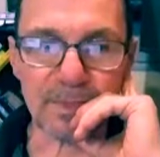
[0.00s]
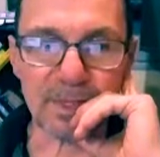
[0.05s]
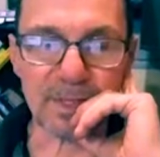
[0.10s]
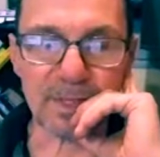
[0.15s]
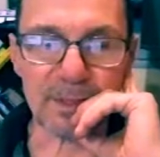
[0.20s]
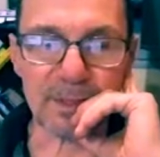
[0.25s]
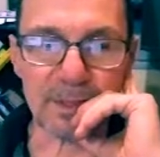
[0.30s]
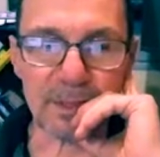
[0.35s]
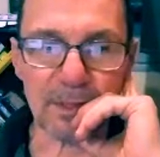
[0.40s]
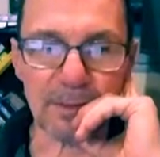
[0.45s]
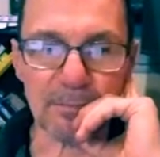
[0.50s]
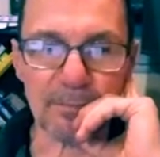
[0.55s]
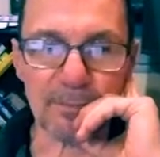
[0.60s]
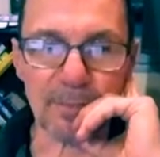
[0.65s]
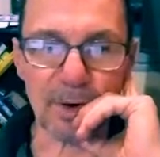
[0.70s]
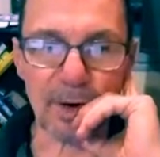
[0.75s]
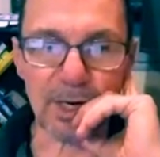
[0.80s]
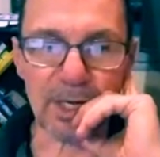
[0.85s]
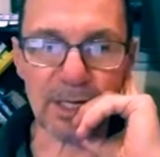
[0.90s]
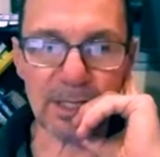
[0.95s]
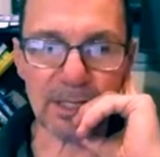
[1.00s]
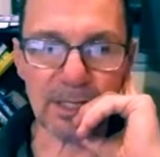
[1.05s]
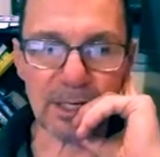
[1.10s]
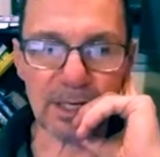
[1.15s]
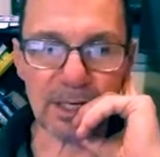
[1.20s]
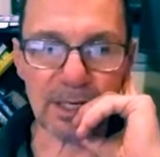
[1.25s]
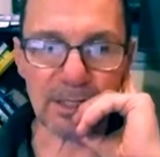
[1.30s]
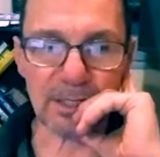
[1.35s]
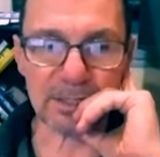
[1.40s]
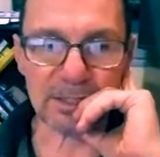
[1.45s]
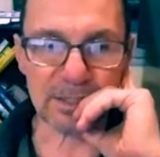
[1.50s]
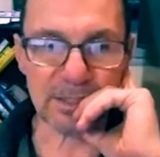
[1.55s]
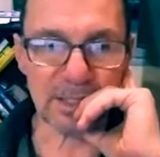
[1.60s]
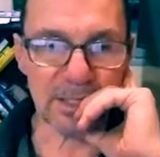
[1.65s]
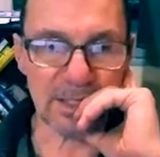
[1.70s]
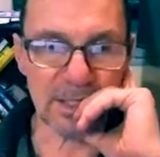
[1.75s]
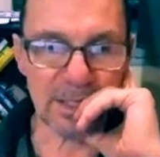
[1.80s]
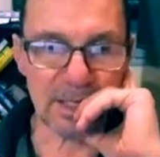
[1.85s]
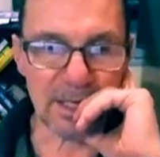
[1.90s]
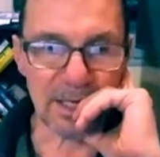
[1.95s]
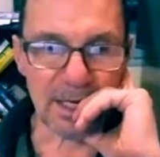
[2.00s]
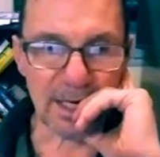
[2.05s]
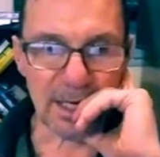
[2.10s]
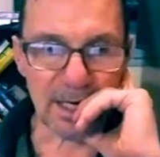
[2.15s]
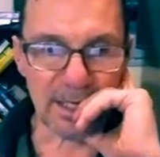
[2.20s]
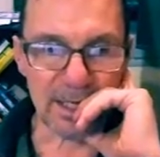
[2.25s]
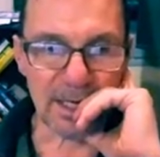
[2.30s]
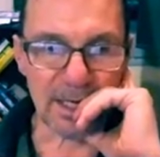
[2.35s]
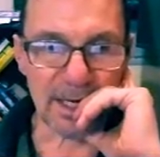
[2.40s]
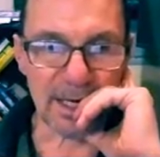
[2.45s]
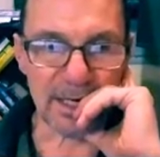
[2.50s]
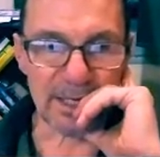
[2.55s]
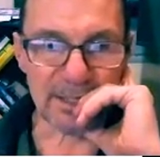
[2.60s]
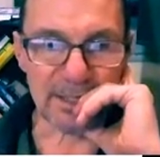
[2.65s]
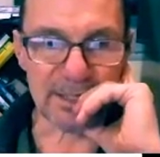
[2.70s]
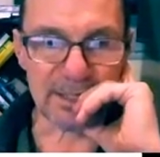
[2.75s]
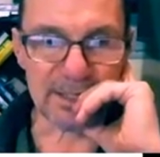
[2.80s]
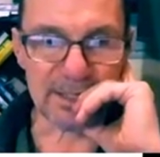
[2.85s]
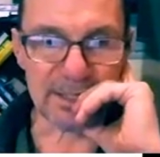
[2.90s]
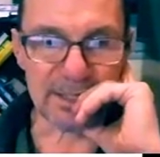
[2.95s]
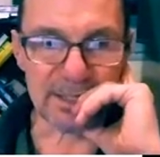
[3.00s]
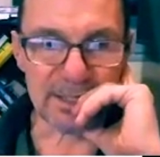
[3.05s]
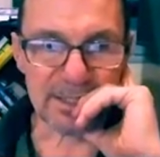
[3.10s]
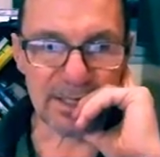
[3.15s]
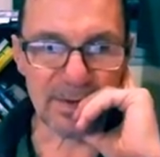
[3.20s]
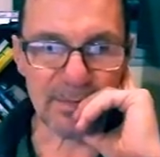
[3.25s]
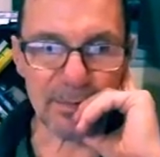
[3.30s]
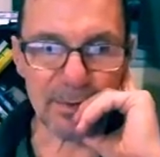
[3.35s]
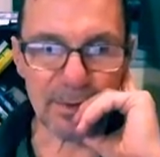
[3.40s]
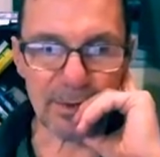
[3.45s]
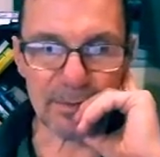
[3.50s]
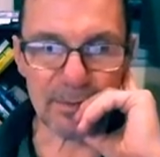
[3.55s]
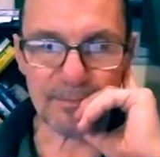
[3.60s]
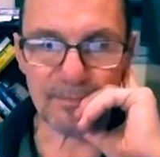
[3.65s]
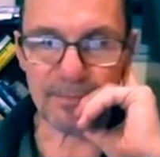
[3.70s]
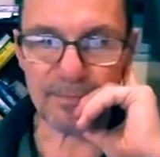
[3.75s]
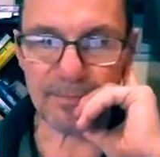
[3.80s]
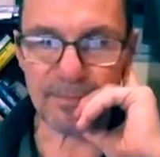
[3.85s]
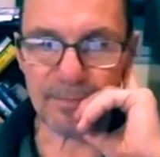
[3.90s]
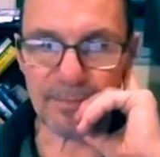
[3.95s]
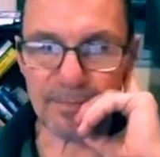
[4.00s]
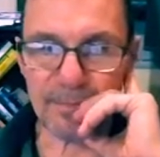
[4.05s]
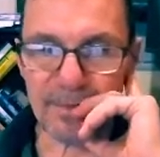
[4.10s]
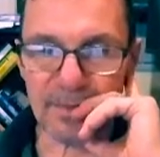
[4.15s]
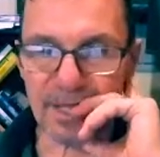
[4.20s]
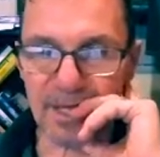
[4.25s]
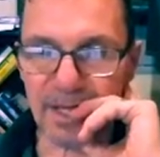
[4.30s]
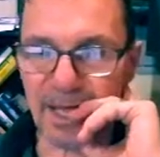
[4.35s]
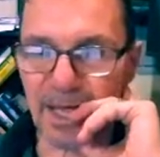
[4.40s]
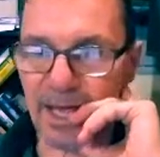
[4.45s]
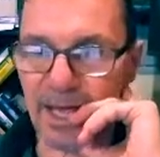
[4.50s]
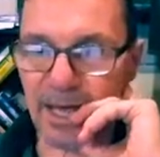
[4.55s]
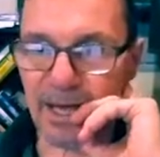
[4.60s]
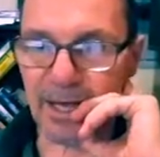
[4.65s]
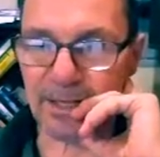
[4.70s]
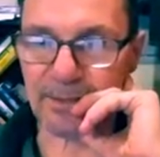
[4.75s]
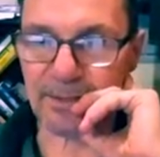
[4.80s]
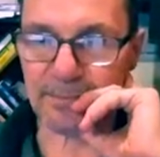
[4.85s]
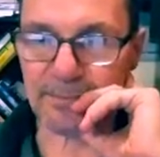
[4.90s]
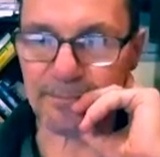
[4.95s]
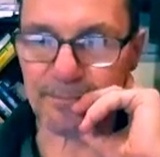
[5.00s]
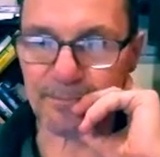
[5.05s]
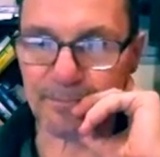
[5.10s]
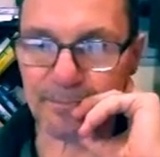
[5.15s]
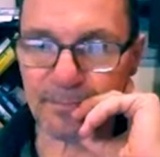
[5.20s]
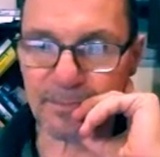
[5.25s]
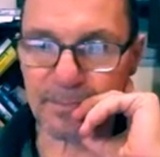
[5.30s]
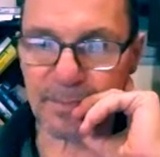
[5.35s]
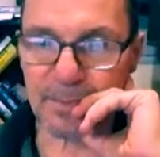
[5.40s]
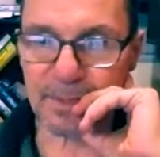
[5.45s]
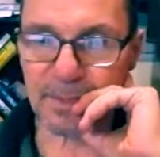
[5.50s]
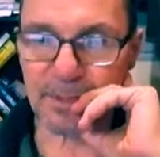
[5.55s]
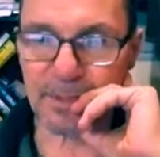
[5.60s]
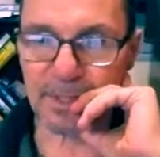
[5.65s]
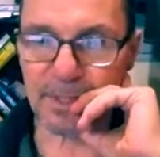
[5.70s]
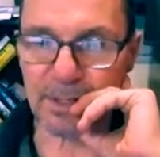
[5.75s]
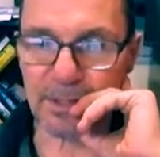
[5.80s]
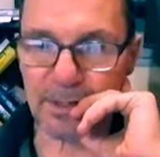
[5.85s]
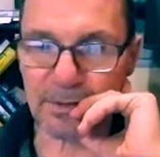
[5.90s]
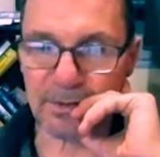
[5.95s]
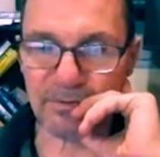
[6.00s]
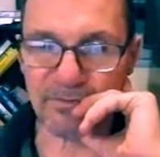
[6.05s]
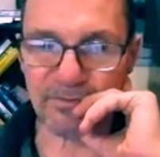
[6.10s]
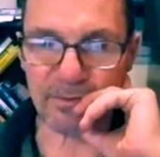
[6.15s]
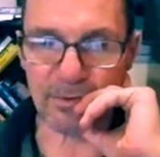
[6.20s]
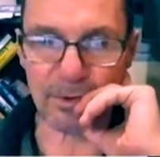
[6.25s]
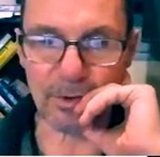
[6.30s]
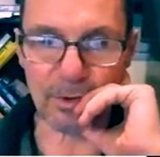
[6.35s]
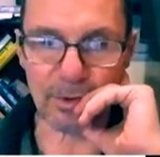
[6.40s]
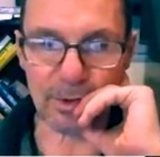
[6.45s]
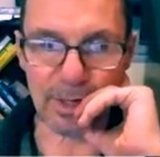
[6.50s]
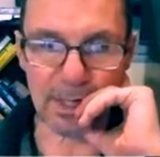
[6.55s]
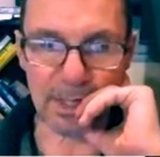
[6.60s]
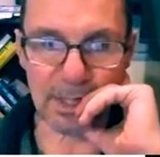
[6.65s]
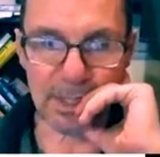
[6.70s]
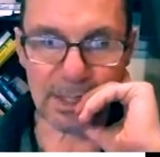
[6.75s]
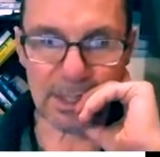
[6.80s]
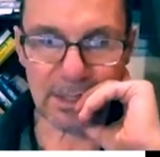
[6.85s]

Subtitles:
the parking lot, and I disassembled the head here on the floor,